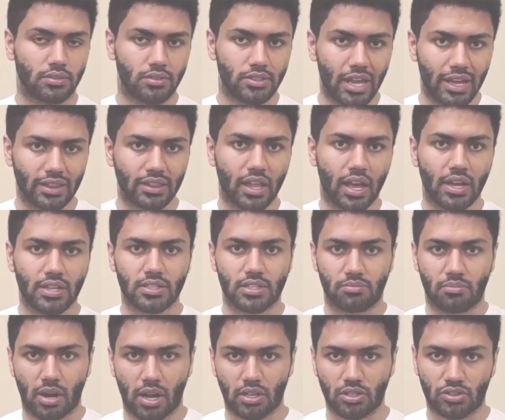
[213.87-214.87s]
deadlines
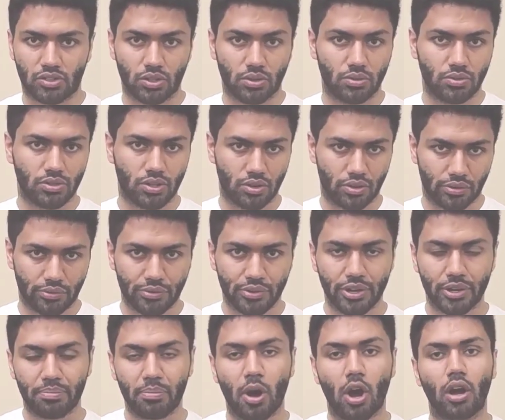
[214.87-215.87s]
and milestones are
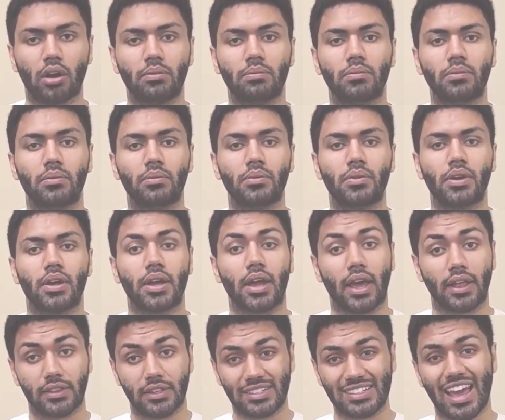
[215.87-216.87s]
agreed upon,
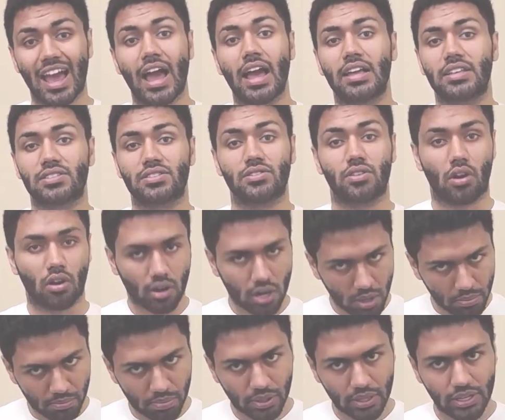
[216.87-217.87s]
and the tasks are
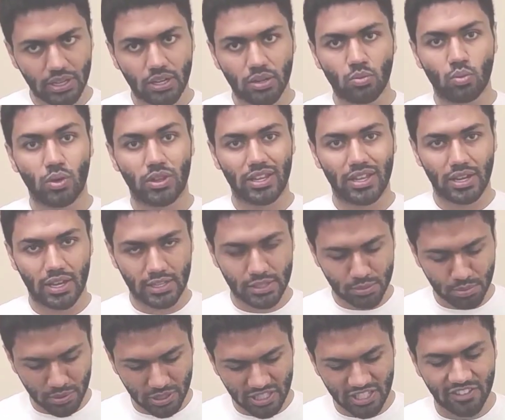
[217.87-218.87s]
completed within a
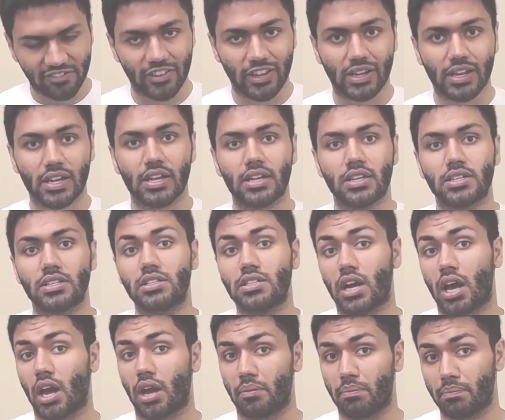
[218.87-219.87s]
specific
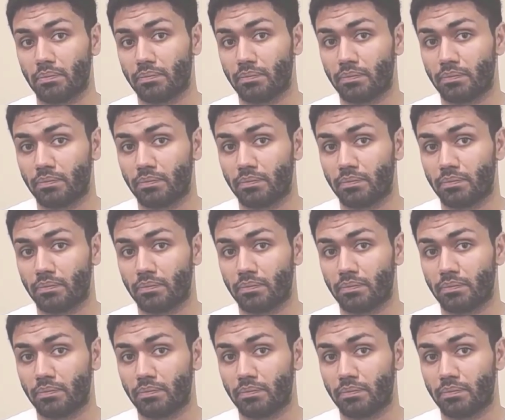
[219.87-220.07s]
time.